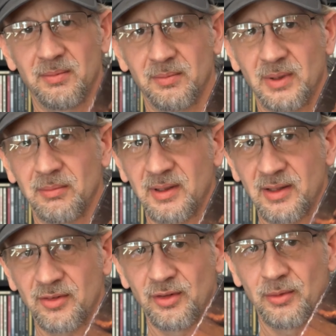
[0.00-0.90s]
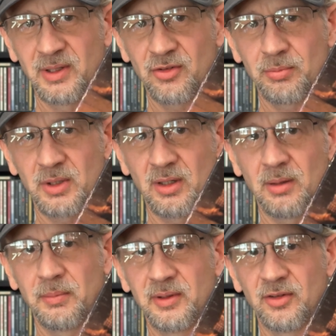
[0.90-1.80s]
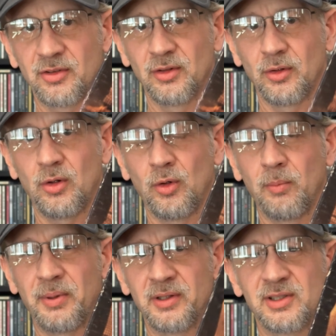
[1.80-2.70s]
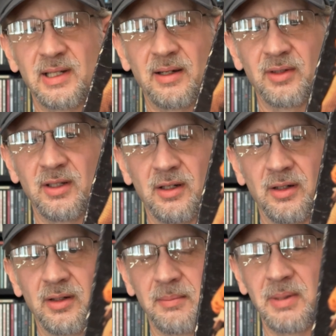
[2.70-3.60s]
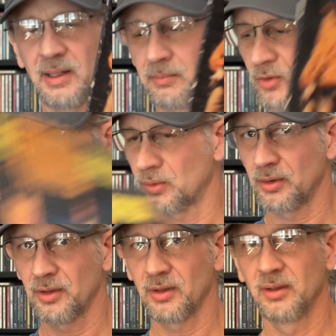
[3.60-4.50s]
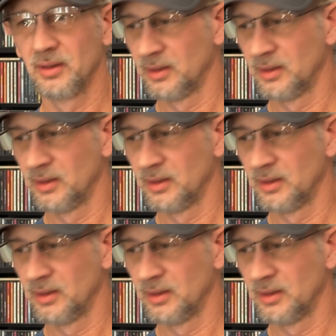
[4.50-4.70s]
Maybe that's a little bit small, but there's a little hole punched down here in the bottom corner.